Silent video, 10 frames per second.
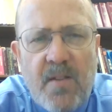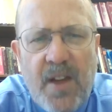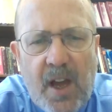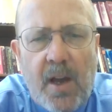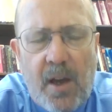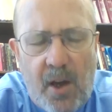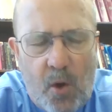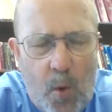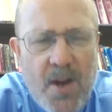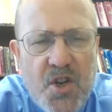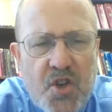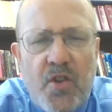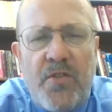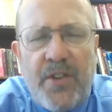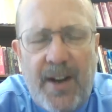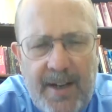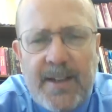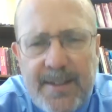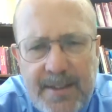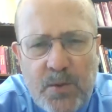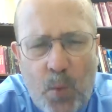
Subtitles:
that questions us.